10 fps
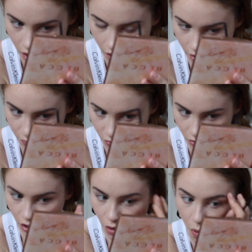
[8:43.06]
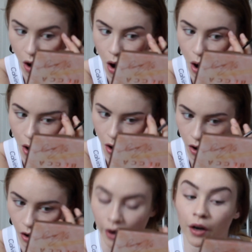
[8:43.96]
I will go
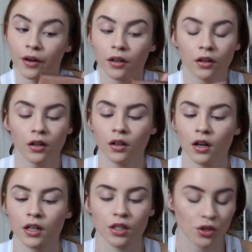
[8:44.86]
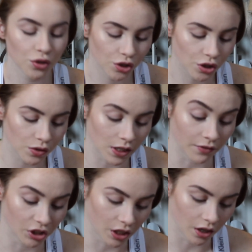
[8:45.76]
hard. Because I used to use it
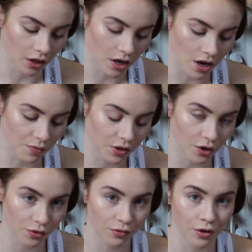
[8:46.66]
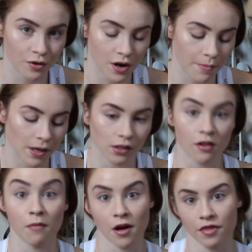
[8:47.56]
every day and I would go through a
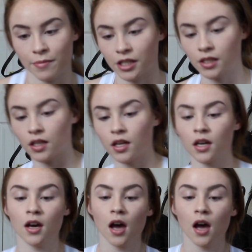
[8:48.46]
pencil a month basically.